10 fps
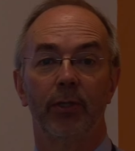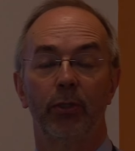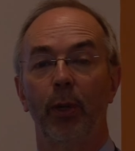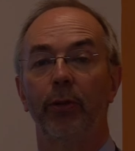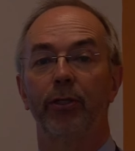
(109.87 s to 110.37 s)

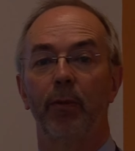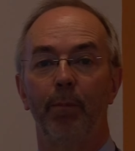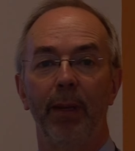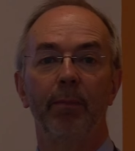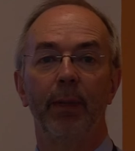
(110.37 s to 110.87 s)
So whether it's a
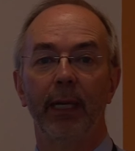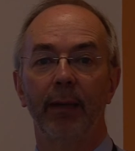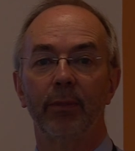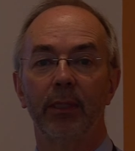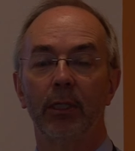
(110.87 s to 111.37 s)
bin being
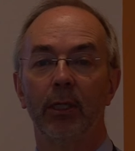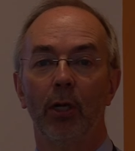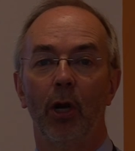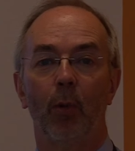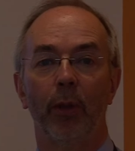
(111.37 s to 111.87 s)
emptied,
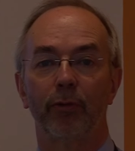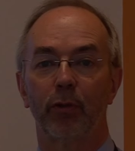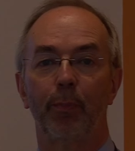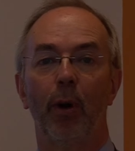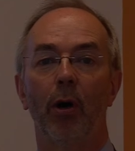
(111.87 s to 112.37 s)
or whether
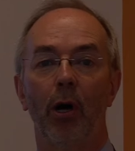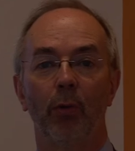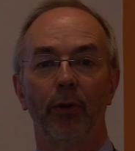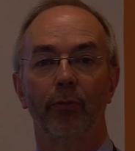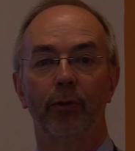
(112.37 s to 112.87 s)
it's a
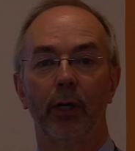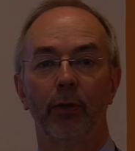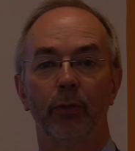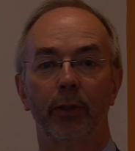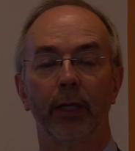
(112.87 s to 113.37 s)
pothole in the
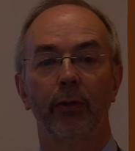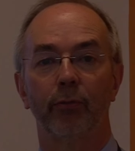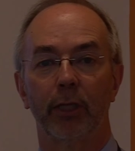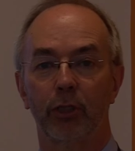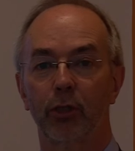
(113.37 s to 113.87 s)
road, or getting the
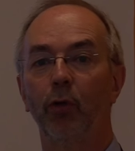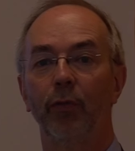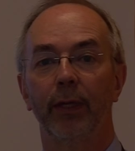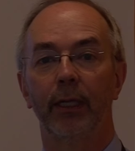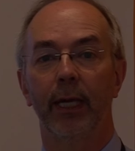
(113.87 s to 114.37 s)
right school
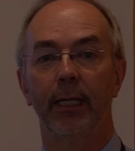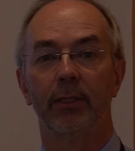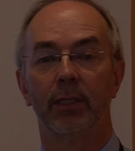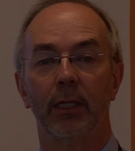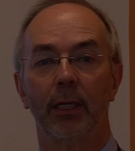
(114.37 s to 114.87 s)
for their
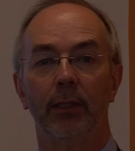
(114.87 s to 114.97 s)
kids,